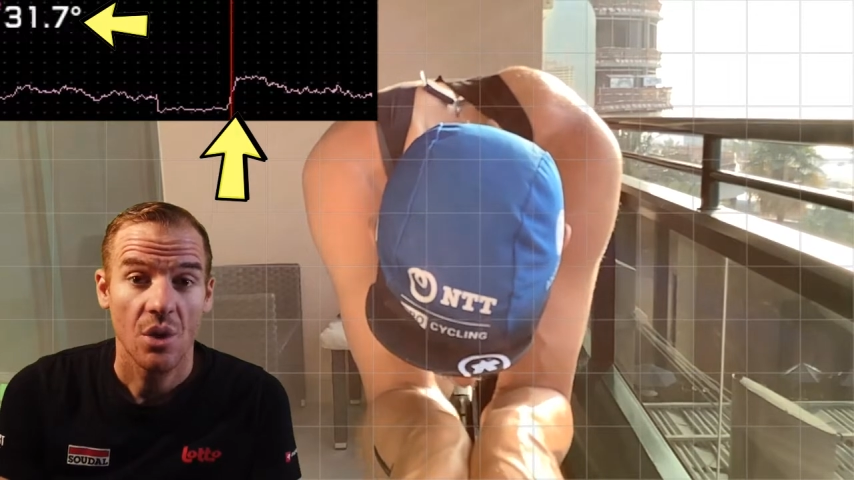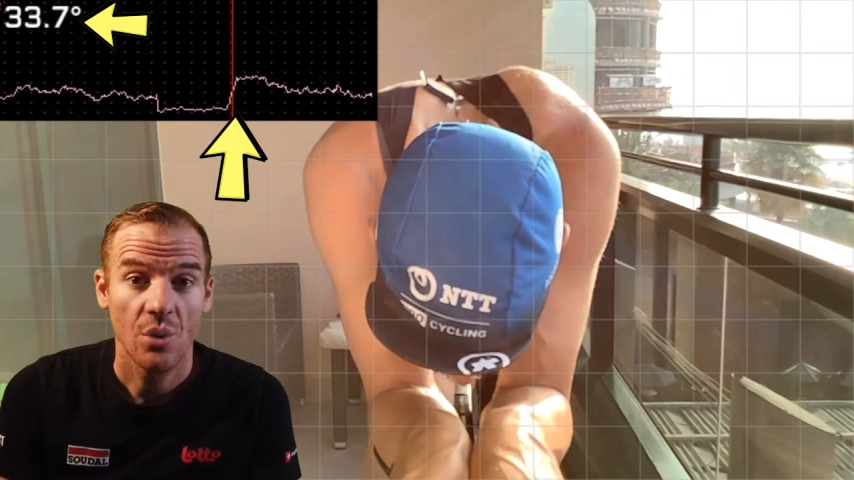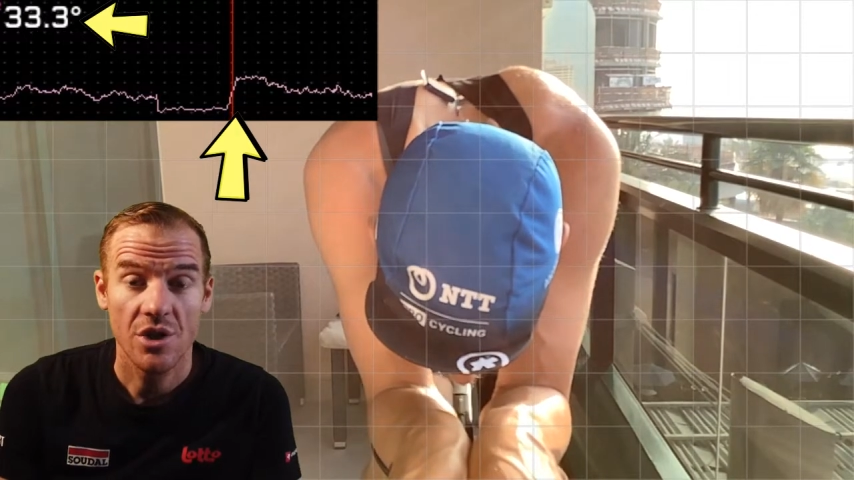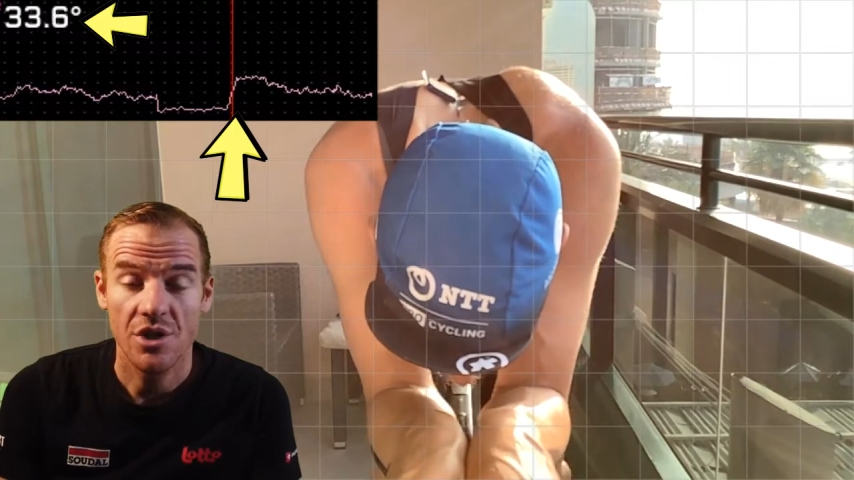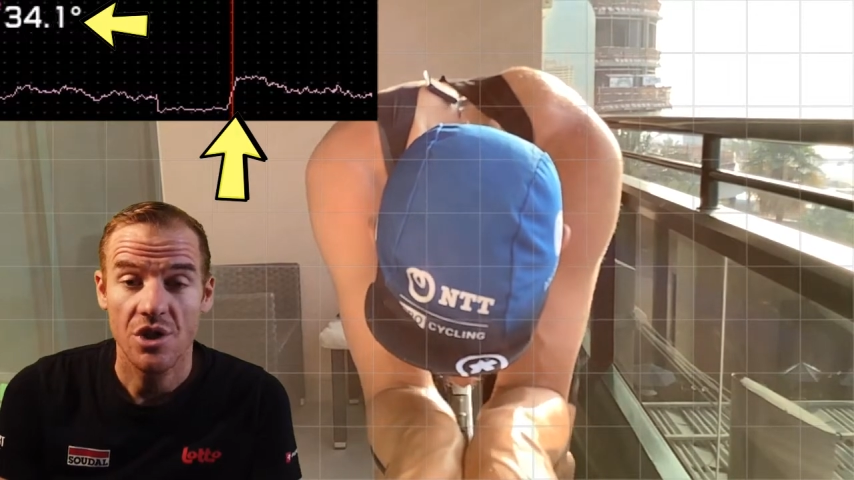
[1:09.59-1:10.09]

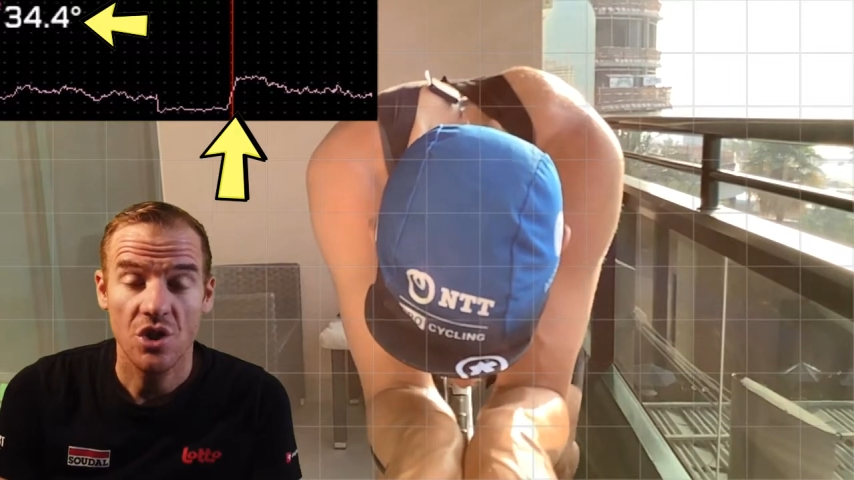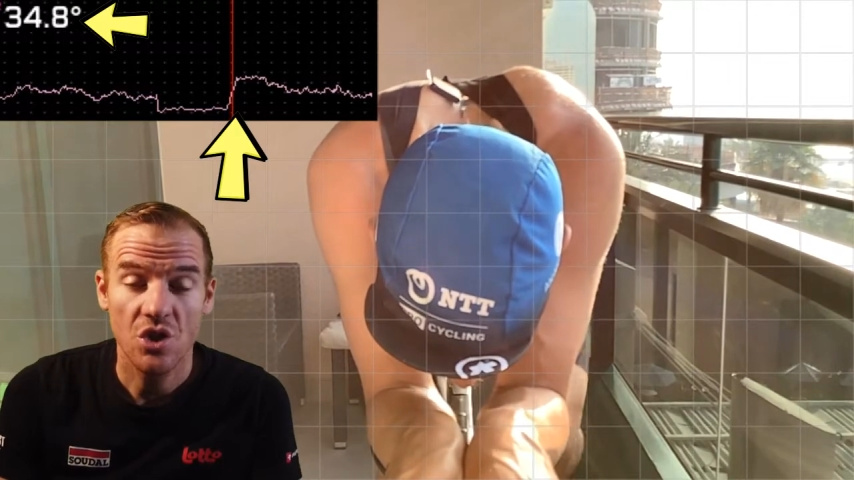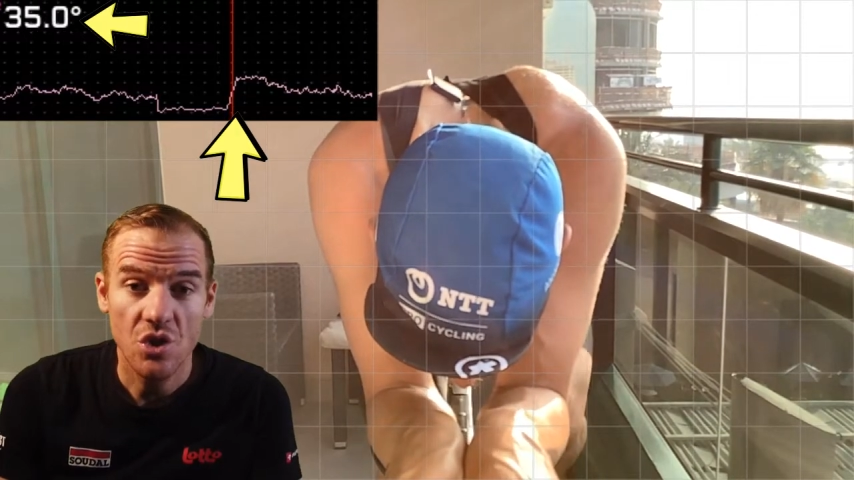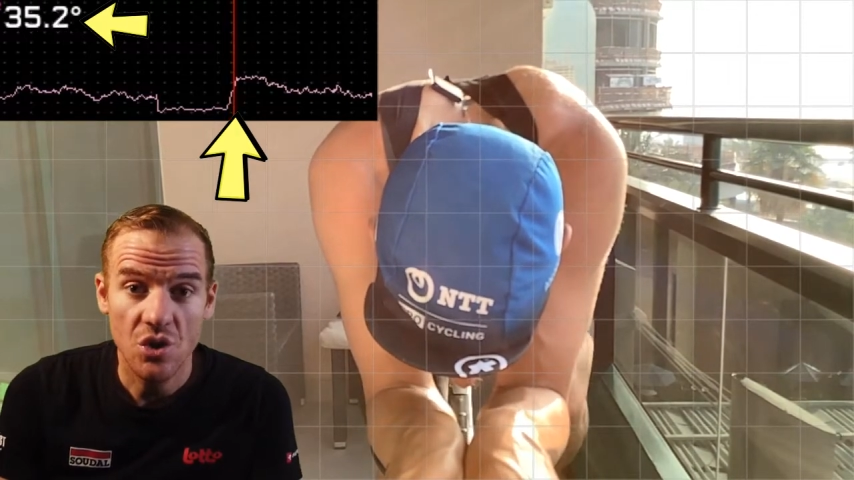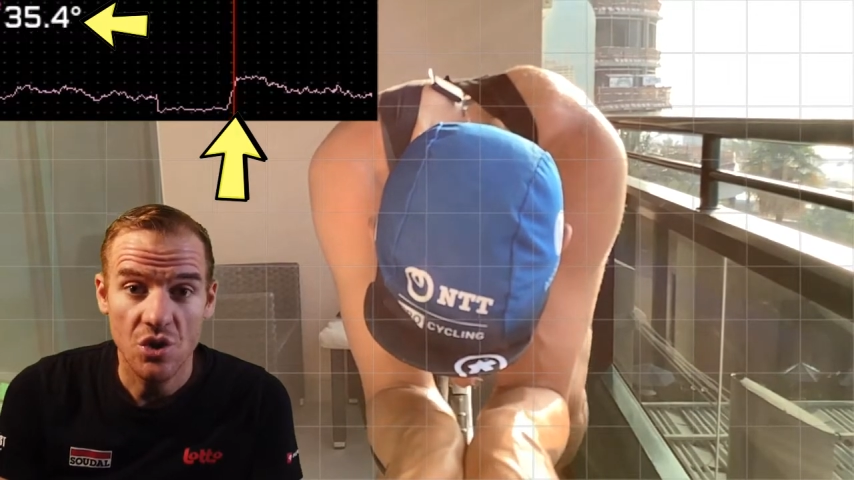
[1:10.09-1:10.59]
which is a
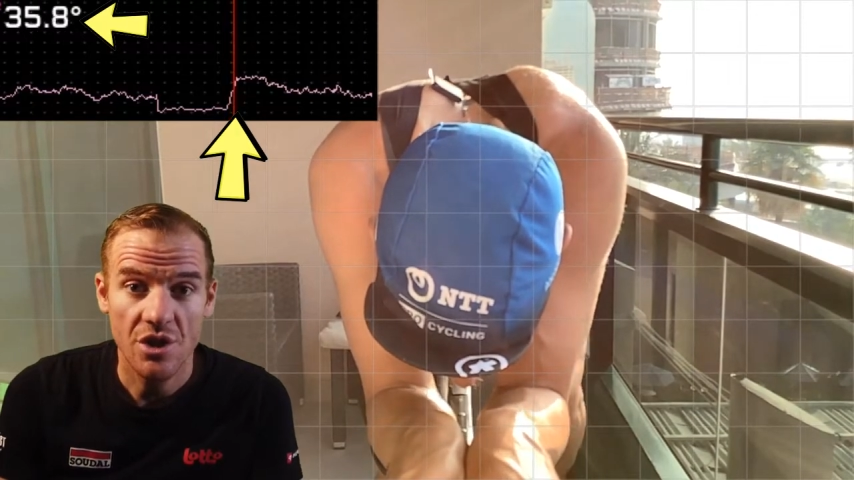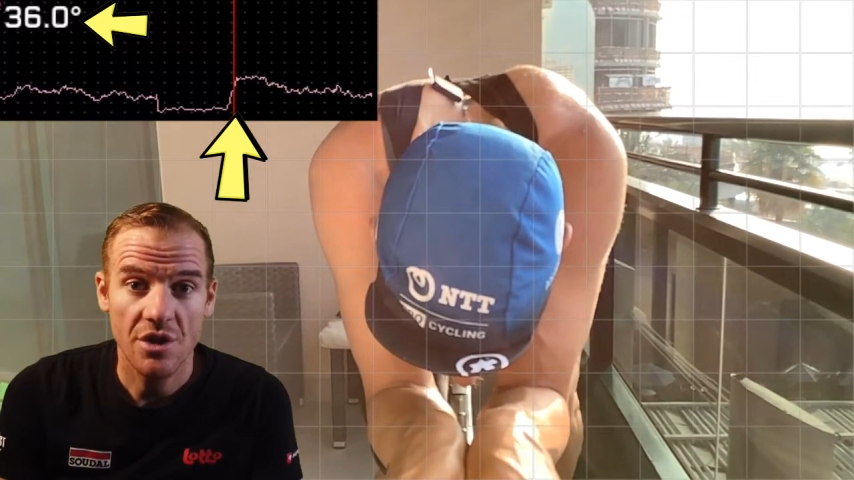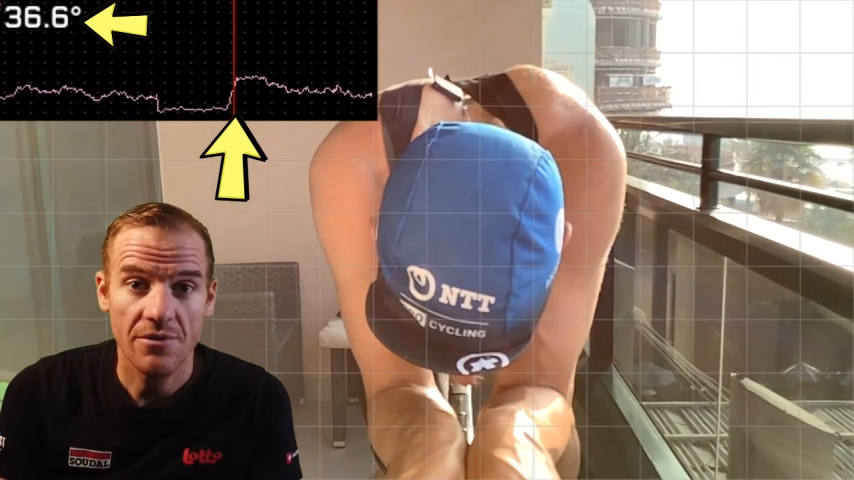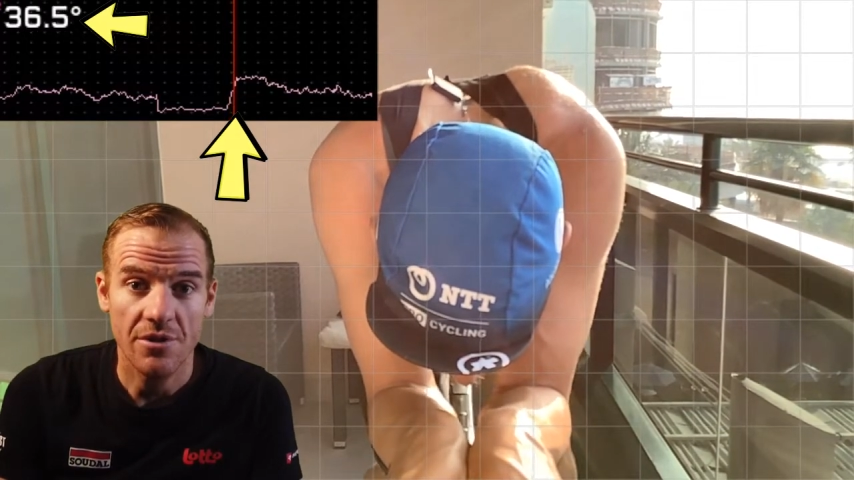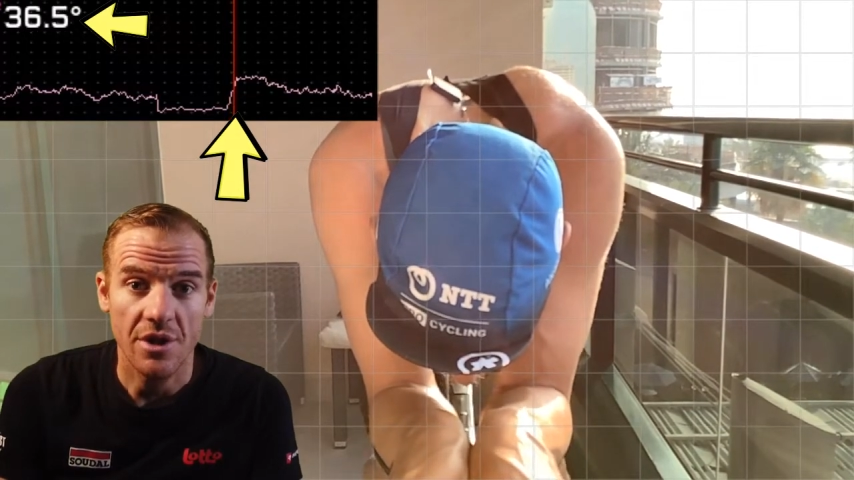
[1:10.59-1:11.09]
huge
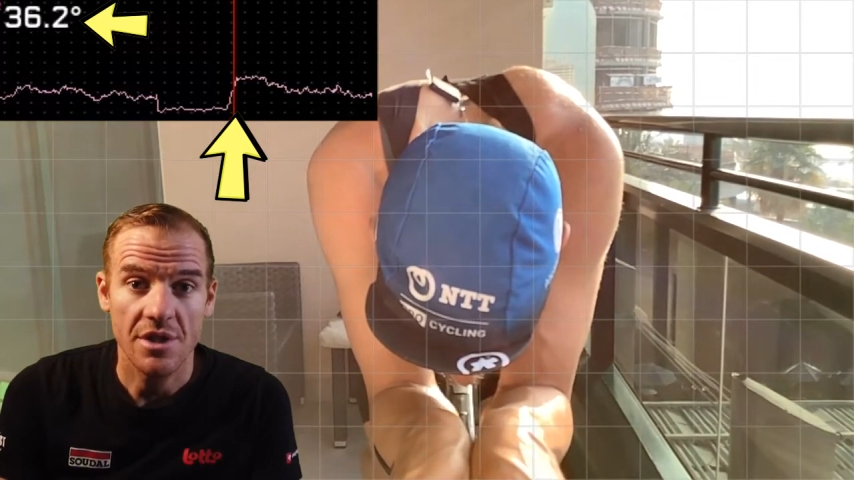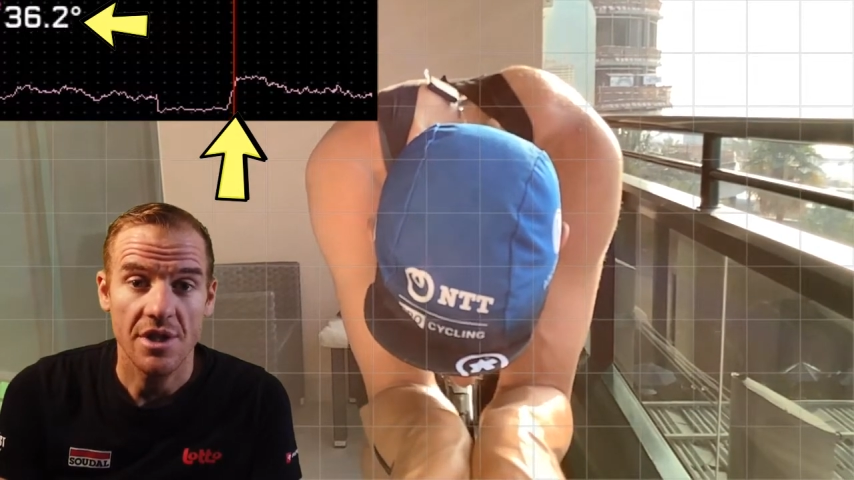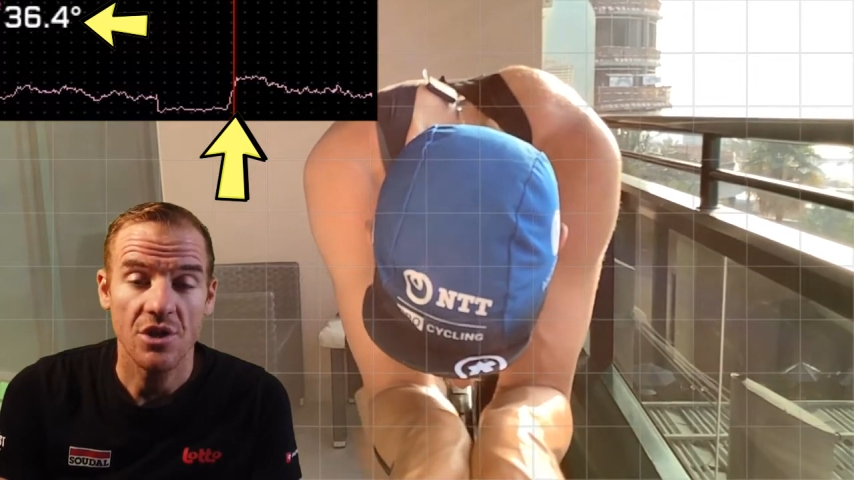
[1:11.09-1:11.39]
difference.